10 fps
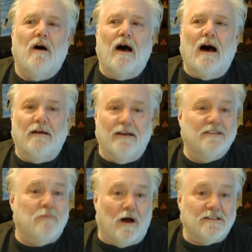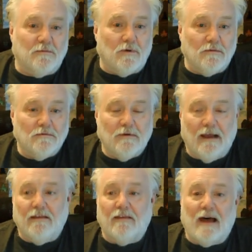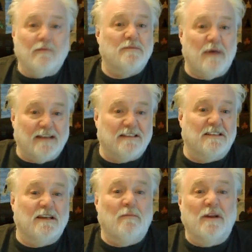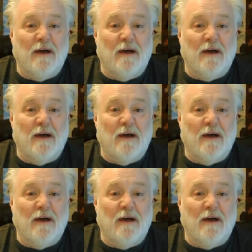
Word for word: Uh, it's possible and that that was passed to somebody,